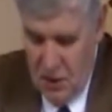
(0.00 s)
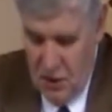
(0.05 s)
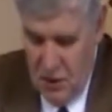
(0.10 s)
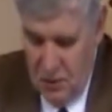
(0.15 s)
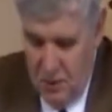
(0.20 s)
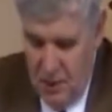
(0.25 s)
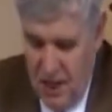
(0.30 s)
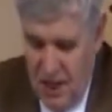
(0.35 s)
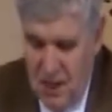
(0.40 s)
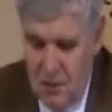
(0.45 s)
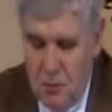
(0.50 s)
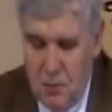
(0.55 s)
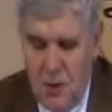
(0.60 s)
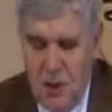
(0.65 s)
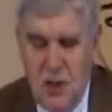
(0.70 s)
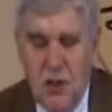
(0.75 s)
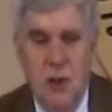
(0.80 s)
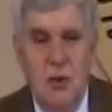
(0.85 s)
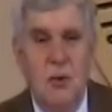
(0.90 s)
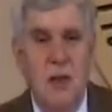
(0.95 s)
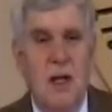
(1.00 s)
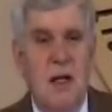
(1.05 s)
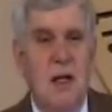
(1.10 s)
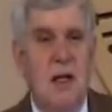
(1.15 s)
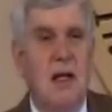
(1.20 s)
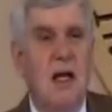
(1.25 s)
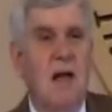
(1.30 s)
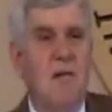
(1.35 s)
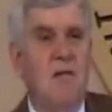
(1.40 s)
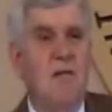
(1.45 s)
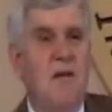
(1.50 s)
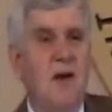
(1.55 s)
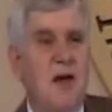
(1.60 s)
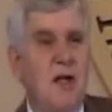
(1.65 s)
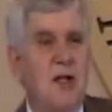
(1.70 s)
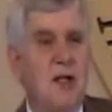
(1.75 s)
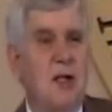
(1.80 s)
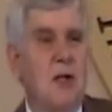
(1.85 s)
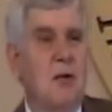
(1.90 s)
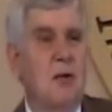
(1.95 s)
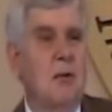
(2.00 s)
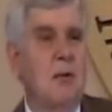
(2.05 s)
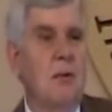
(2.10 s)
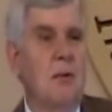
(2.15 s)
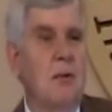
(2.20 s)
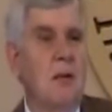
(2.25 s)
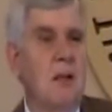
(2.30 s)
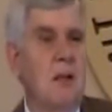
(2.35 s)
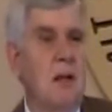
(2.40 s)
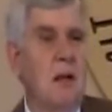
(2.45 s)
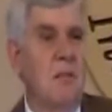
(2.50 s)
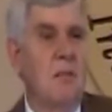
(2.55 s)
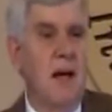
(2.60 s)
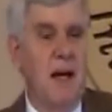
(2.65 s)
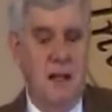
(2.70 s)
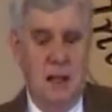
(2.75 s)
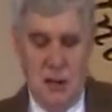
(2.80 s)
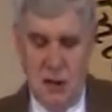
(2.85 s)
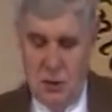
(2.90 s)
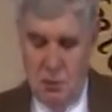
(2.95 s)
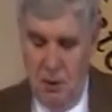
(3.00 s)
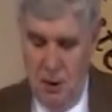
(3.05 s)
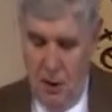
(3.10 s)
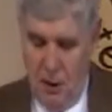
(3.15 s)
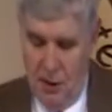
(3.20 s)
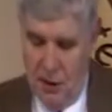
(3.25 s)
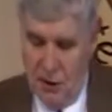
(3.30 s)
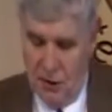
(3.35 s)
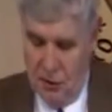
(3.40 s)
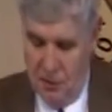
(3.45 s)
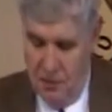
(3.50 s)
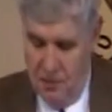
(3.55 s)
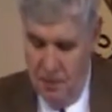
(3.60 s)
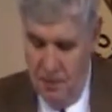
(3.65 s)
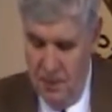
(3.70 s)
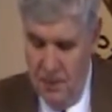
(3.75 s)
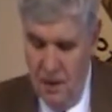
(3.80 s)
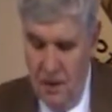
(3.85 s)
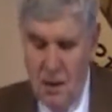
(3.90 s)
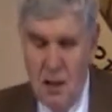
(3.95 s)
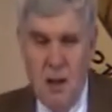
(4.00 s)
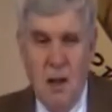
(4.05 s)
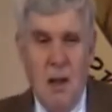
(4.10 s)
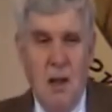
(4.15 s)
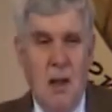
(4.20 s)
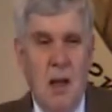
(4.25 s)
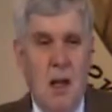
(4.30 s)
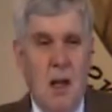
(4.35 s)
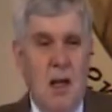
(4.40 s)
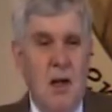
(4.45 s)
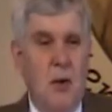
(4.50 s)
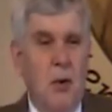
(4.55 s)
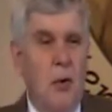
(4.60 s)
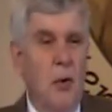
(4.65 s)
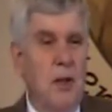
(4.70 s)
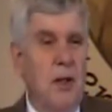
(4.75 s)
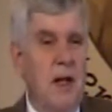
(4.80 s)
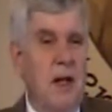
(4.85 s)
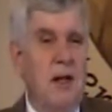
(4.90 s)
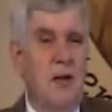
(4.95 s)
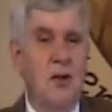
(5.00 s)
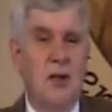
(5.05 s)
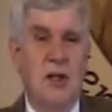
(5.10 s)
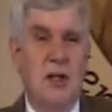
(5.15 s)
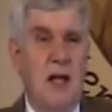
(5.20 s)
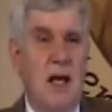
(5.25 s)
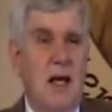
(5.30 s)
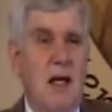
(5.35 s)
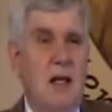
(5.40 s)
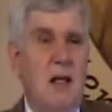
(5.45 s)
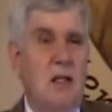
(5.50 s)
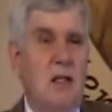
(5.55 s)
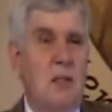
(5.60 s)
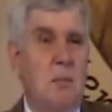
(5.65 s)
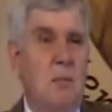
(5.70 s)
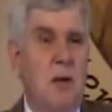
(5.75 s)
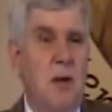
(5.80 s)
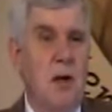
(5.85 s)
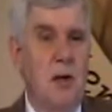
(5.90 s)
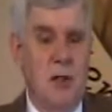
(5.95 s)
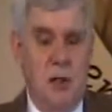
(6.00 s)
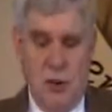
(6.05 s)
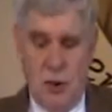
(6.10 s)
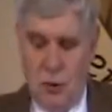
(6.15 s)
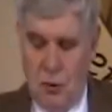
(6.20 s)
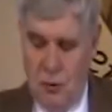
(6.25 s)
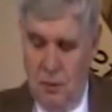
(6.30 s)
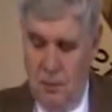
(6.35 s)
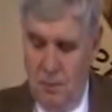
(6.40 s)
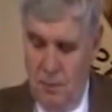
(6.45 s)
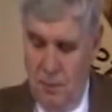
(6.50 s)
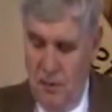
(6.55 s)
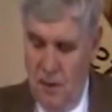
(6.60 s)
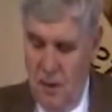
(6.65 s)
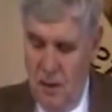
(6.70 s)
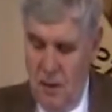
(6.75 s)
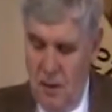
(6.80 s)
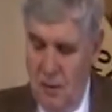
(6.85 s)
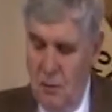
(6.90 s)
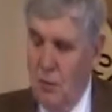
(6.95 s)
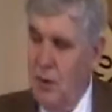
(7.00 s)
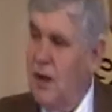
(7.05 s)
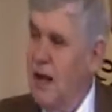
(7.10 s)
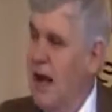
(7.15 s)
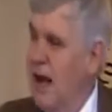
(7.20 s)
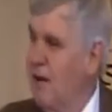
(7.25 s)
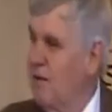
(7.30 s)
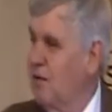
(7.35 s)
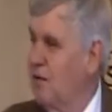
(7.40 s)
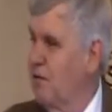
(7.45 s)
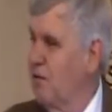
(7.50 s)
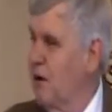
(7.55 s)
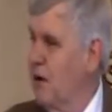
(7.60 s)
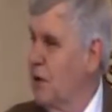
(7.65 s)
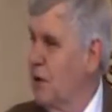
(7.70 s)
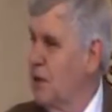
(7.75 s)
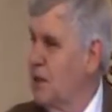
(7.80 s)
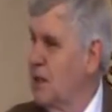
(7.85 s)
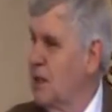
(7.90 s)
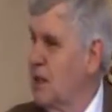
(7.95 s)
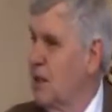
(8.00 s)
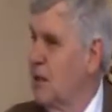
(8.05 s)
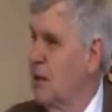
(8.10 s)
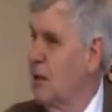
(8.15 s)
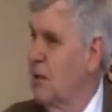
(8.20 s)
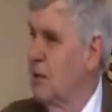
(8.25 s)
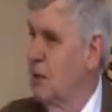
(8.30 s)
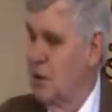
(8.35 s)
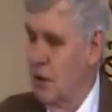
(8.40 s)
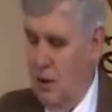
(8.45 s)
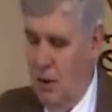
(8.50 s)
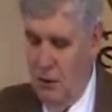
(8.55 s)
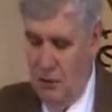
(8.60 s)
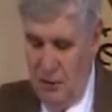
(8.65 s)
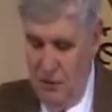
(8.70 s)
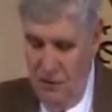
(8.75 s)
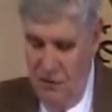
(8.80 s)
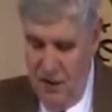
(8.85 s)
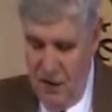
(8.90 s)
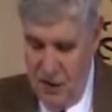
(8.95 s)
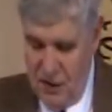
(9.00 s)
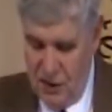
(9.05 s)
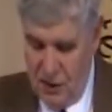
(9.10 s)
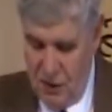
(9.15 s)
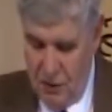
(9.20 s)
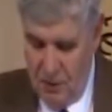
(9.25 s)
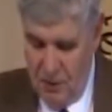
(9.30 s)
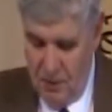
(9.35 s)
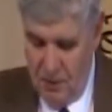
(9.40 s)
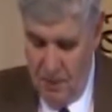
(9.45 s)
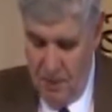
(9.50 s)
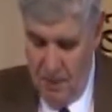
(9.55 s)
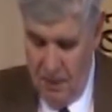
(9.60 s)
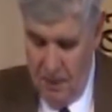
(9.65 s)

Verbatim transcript: So, brethren, we do need to get physical about the spiritual. In order to understand the spiritual, we have to focus in on the, on the physical.